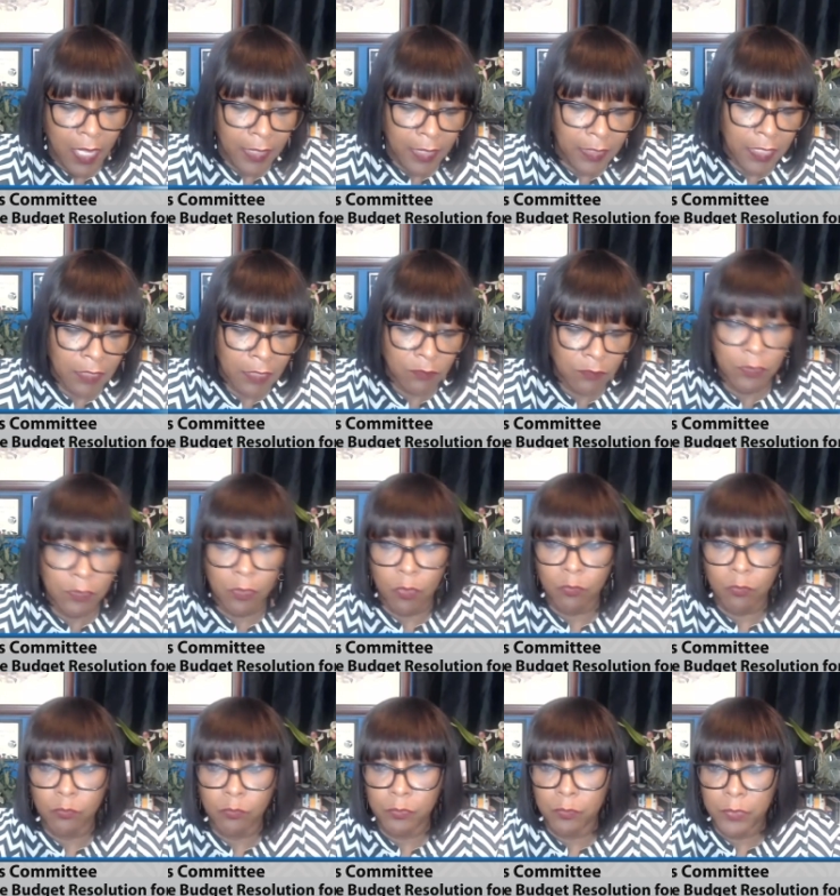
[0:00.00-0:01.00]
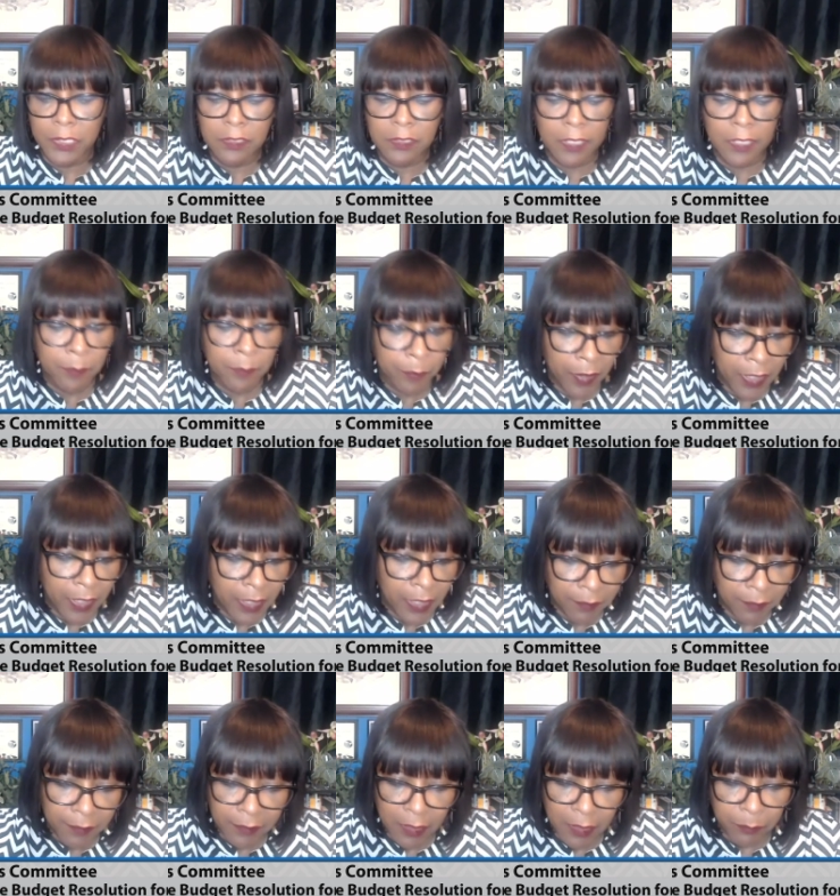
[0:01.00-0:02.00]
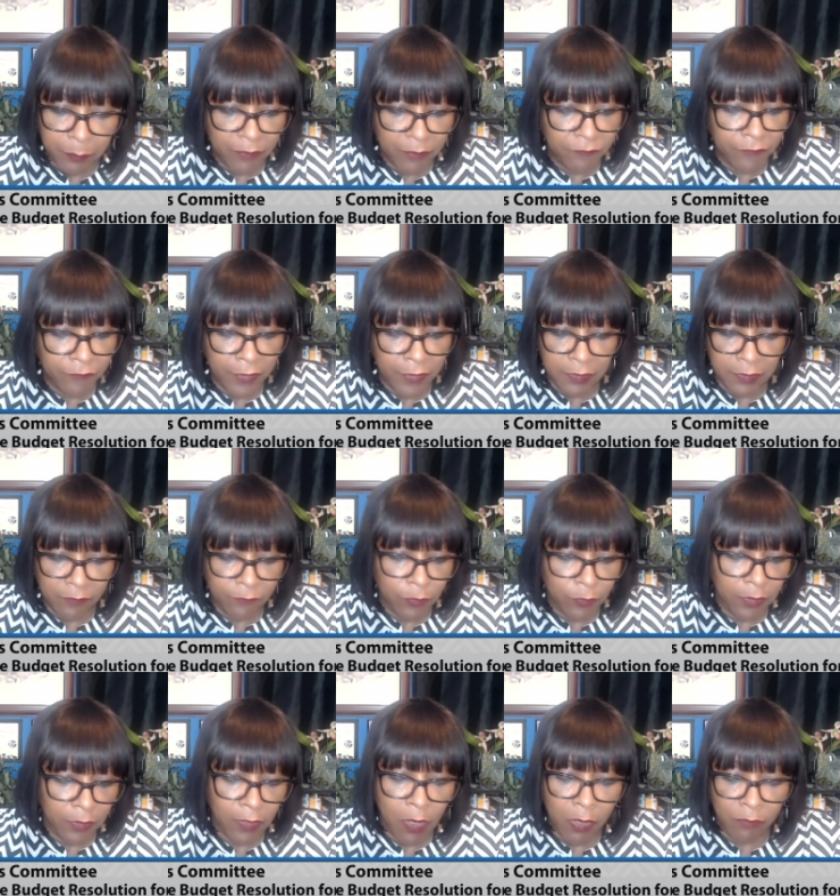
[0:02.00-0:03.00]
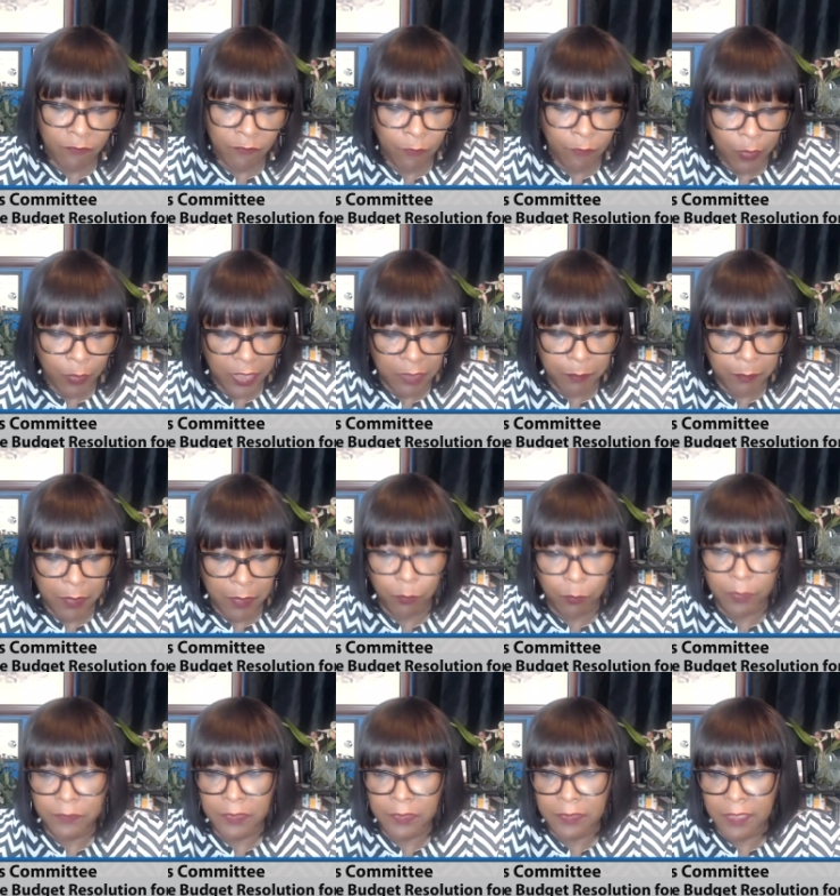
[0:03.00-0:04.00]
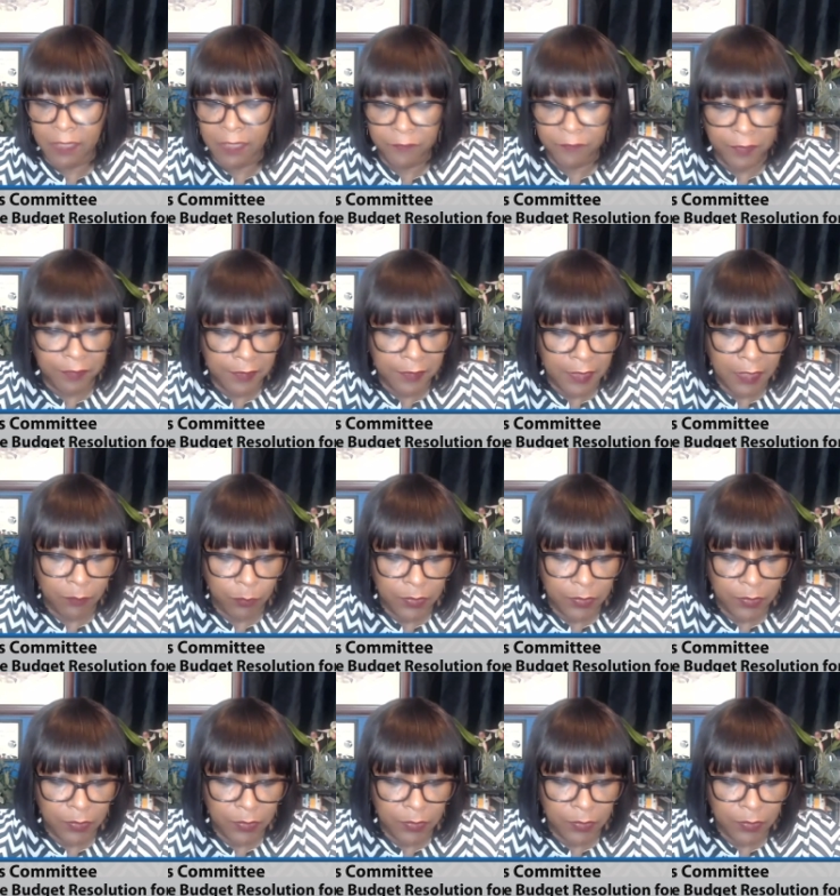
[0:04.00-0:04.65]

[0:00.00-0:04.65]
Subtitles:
And, you know, we did pass separate funding for law enforcement with the deficit,